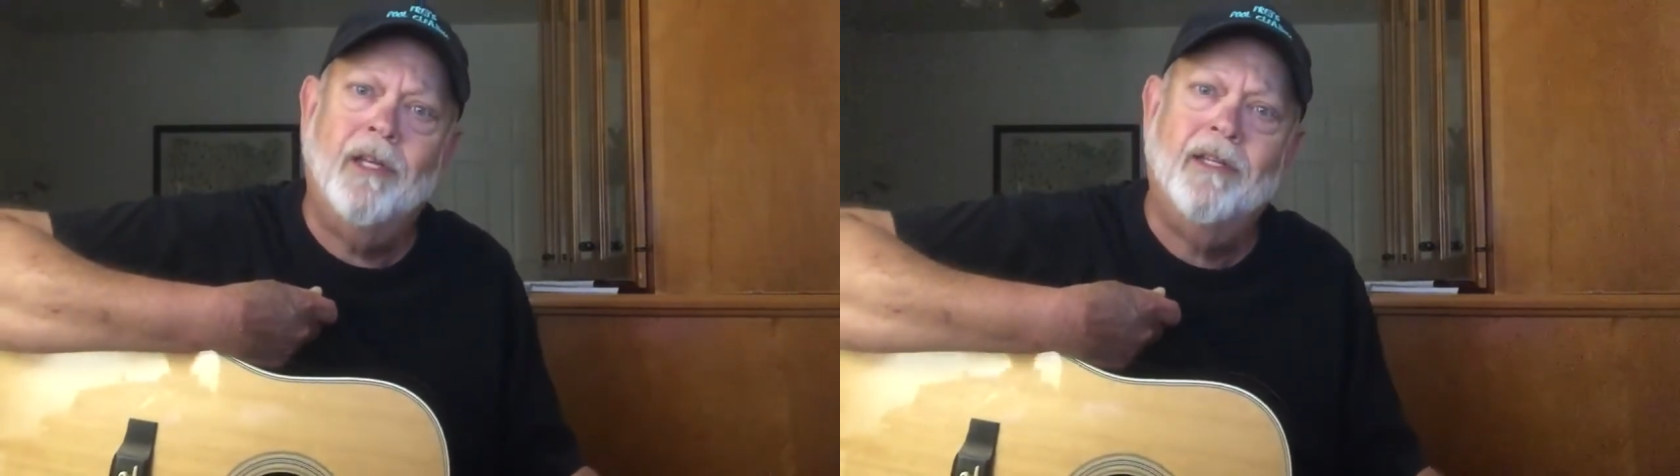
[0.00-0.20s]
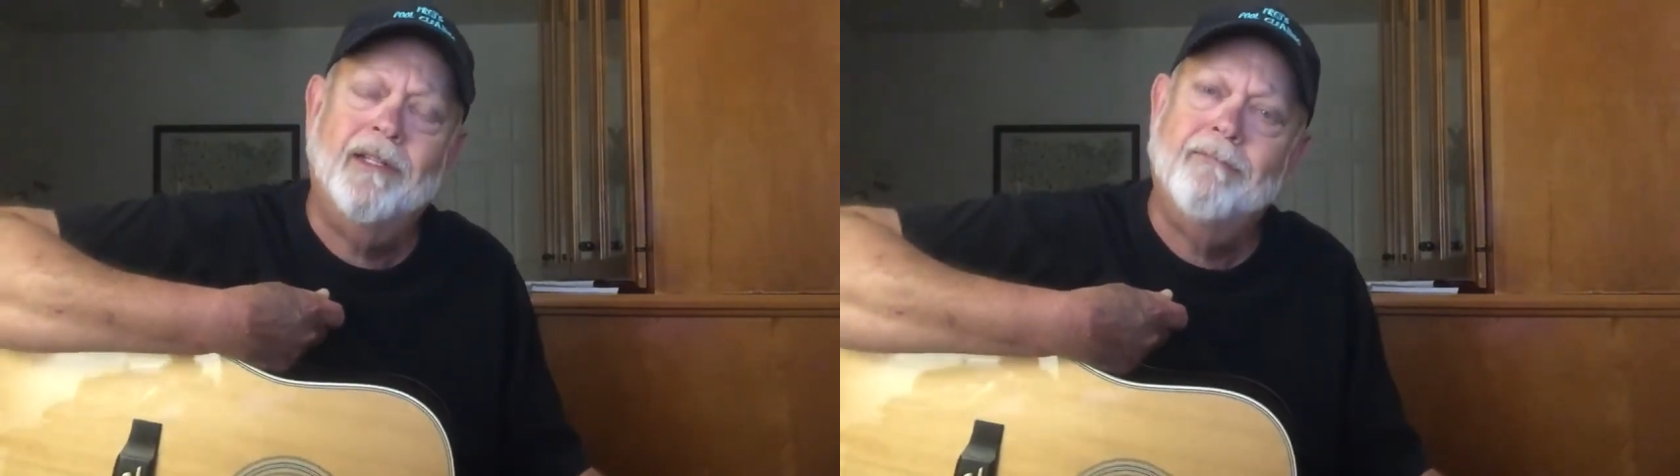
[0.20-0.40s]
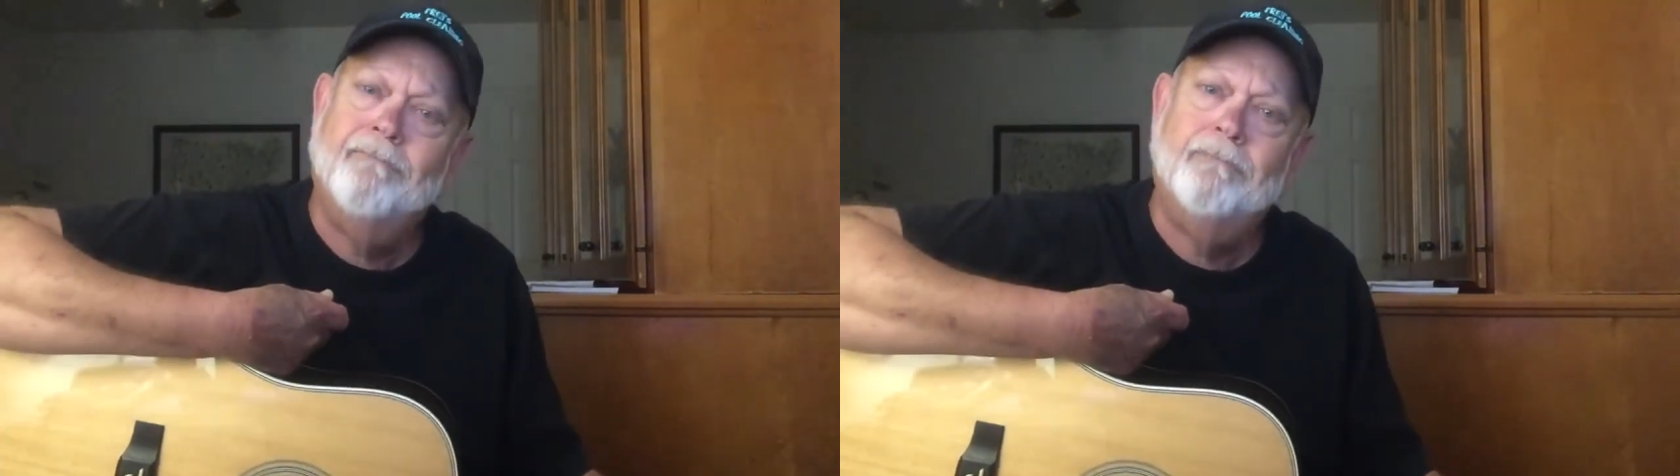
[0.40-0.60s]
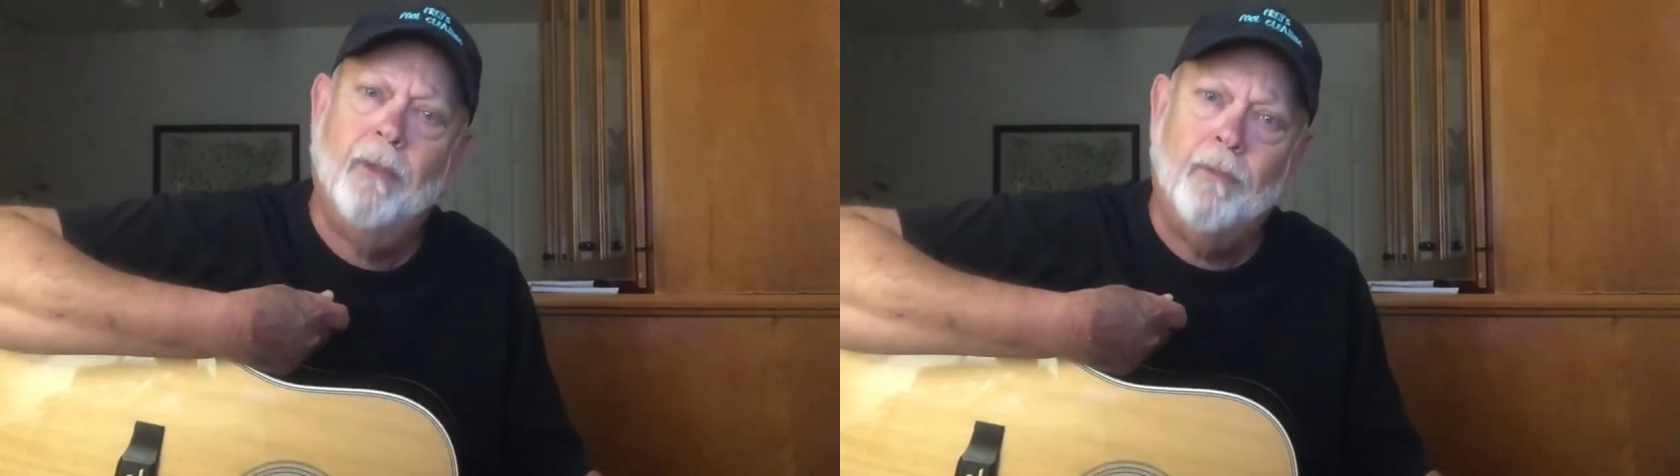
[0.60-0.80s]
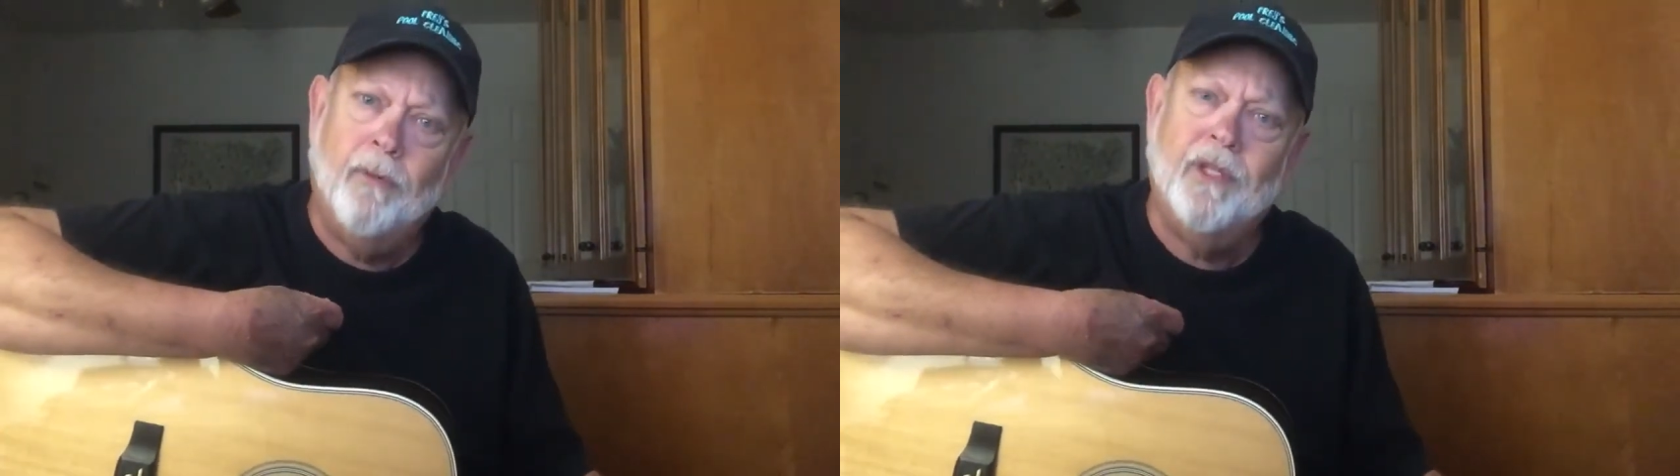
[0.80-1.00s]

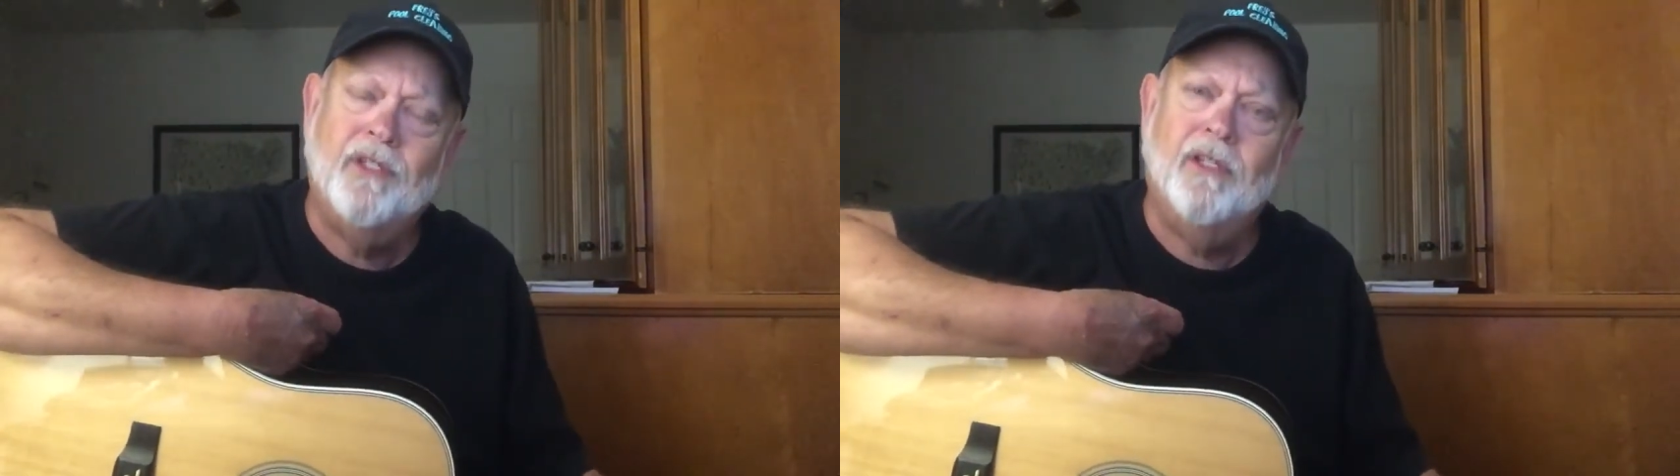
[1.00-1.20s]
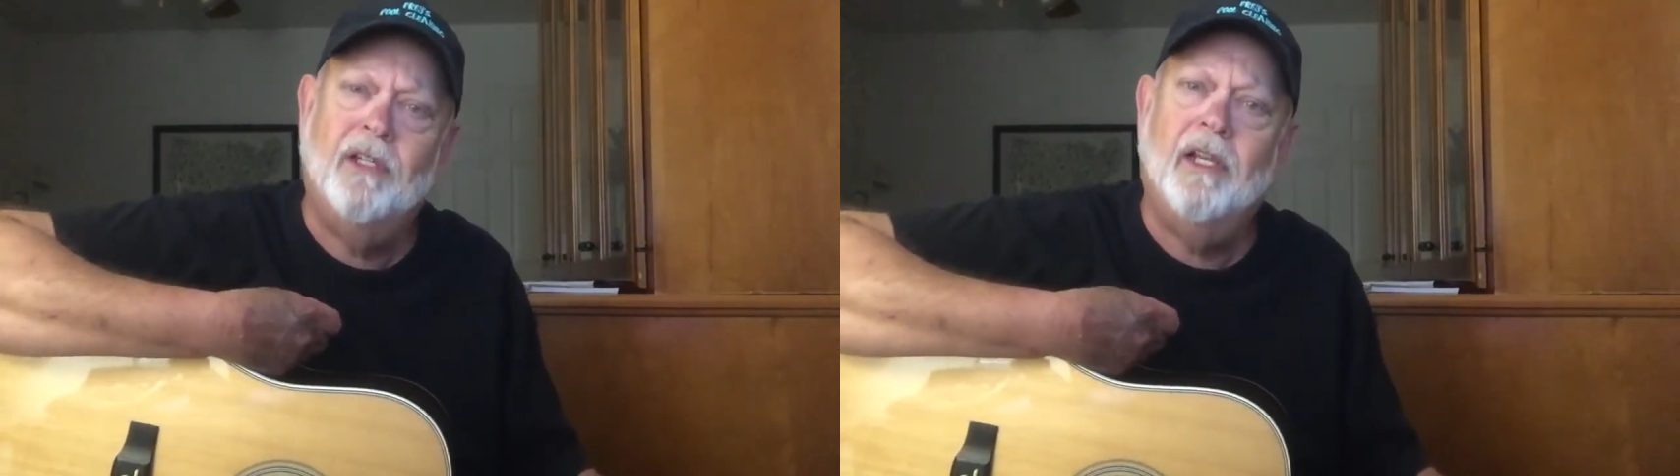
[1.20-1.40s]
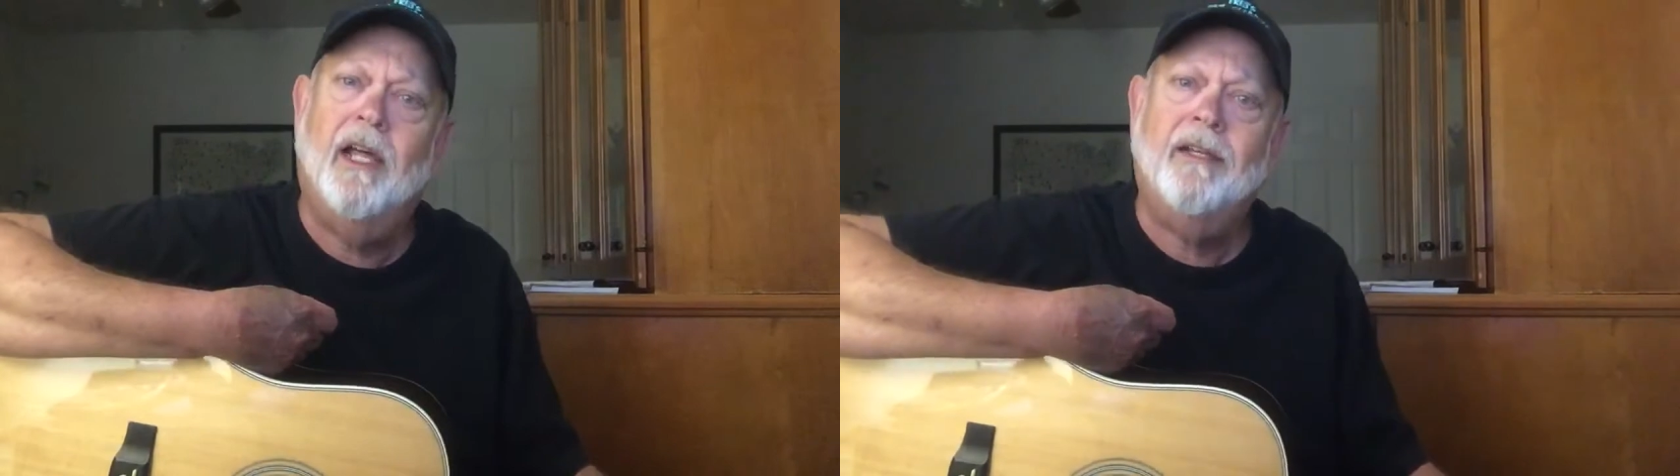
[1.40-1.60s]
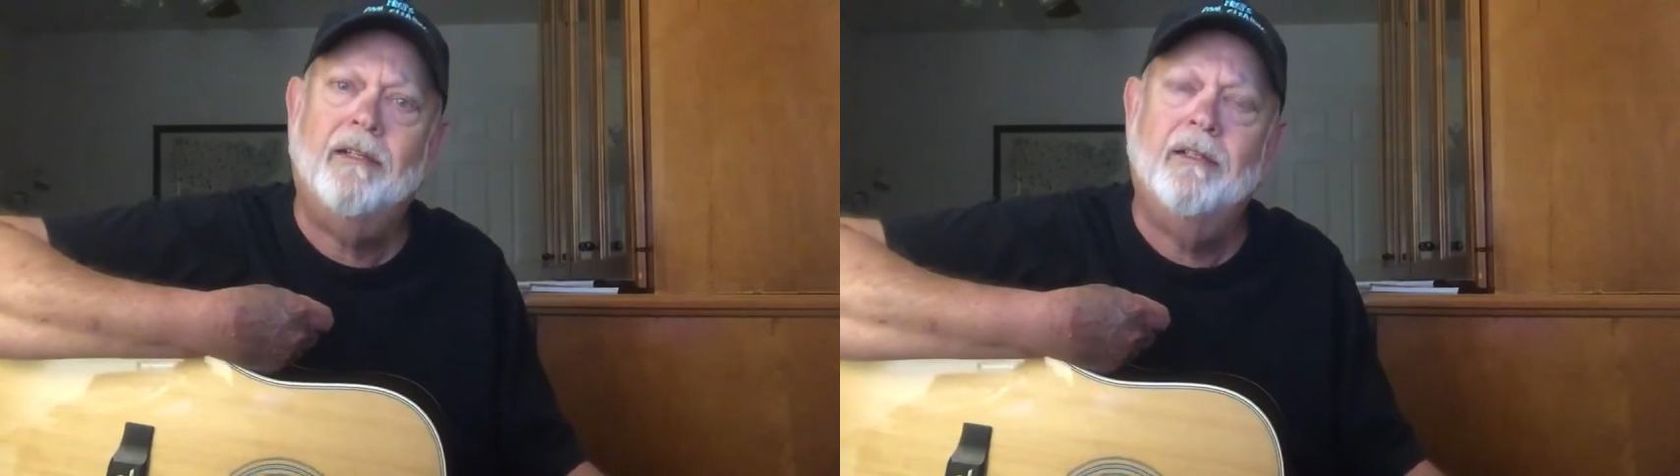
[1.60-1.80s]
I'm going to miss you a lot.